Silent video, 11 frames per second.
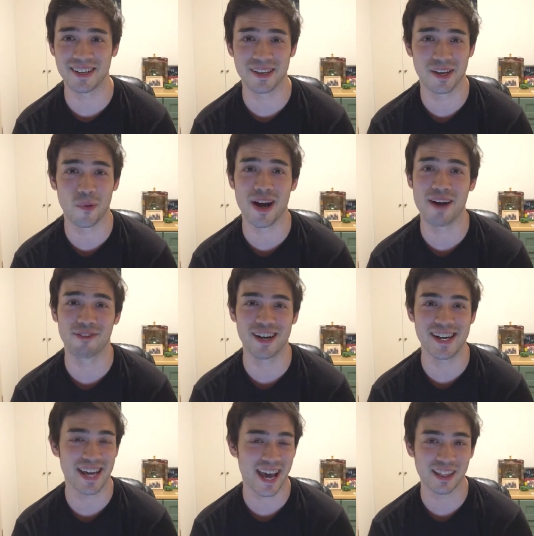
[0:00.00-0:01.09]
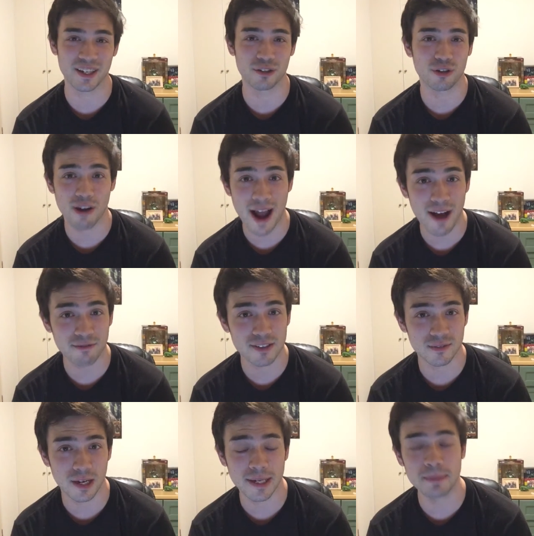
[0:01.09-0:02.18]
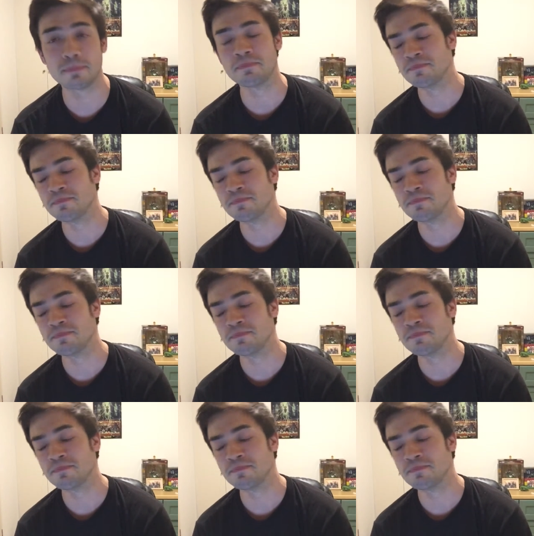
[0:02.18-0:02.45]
and whatever he can, little crafts, right?